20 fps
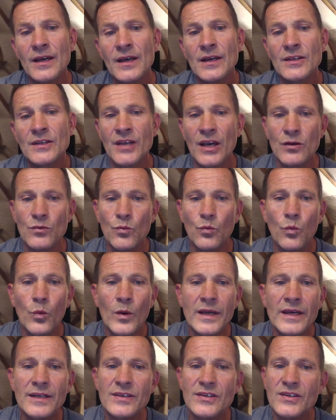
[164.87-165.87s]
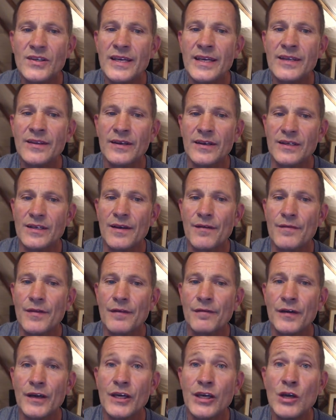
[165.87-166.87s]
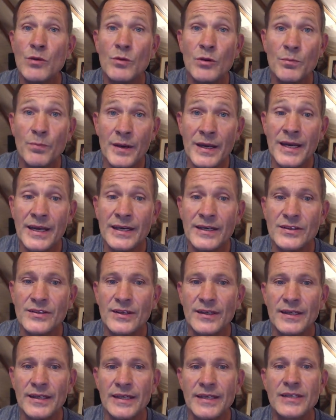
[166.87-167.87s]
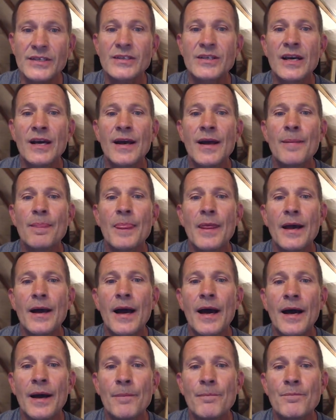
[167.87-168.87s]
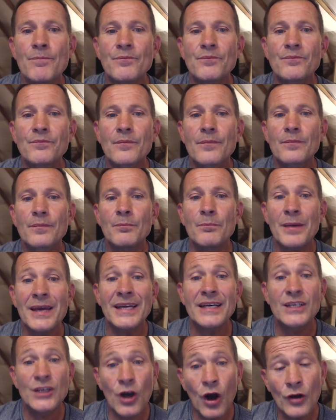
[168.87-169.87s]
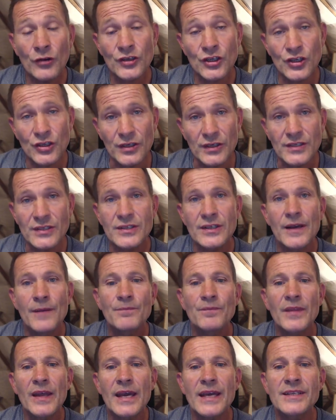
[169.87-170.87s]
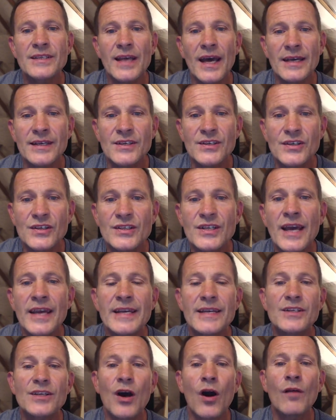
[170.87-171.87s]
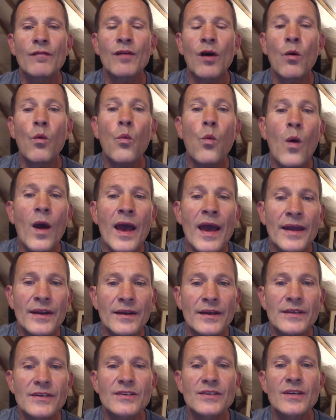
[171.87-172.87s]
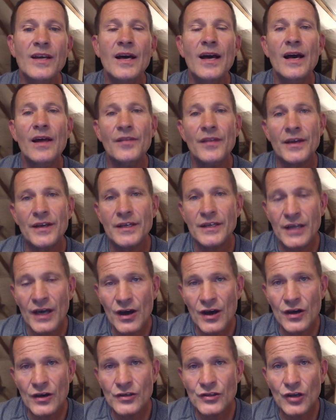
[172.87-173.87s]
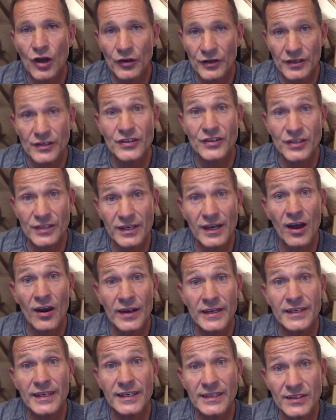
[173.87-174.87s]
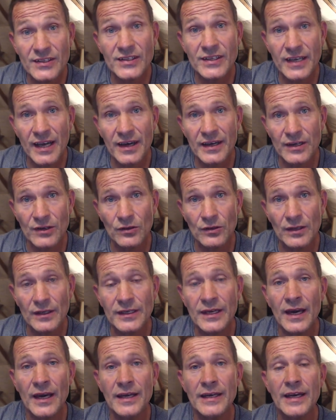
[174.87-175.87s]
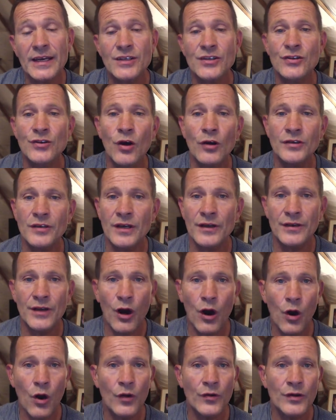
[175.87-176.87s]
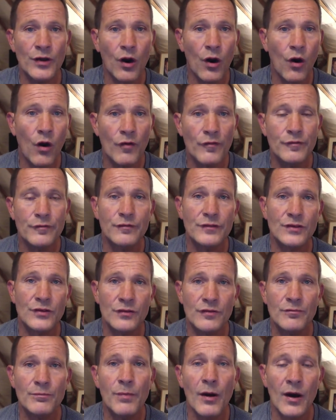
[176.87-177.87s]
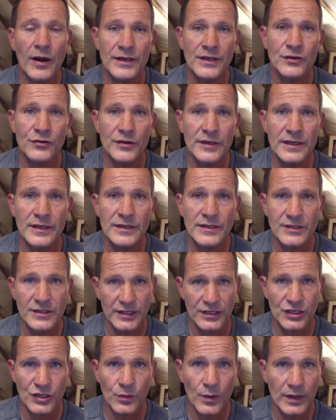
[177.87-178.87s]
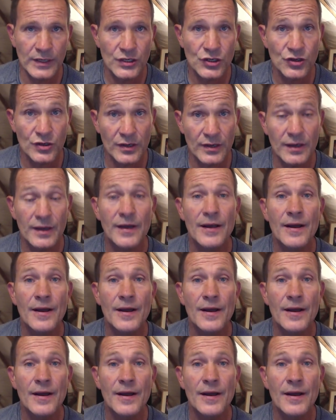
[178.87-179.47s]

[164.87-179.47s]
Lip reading: So we can see that for human beings at least, being conscious is a state of awareness that occurs on a sliding scale. Okay, it's not an on-off sort of binary situation.